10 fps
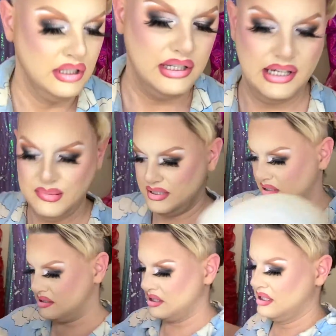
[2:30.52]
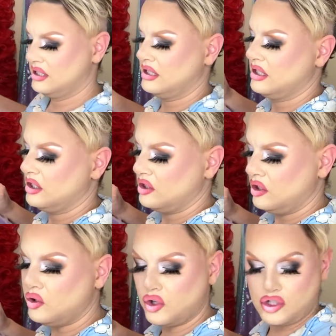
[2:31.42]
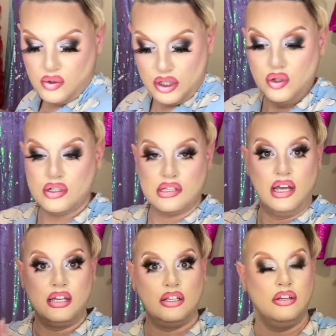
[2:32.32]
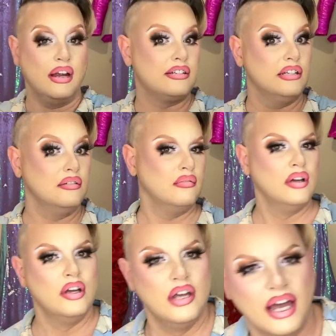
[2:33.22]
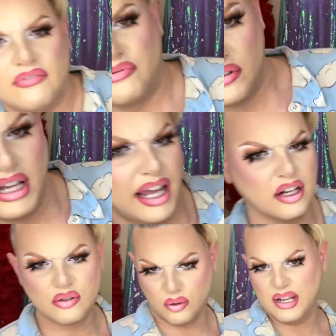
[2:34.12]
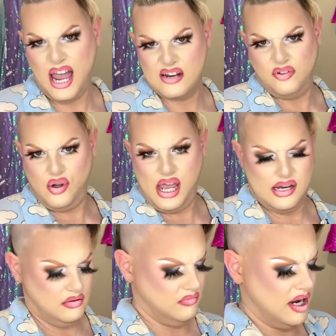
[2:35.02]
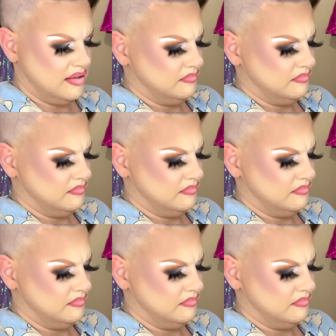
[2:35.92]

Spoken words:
seamless look, so it looks like you actually have real hair growing out of your head, right?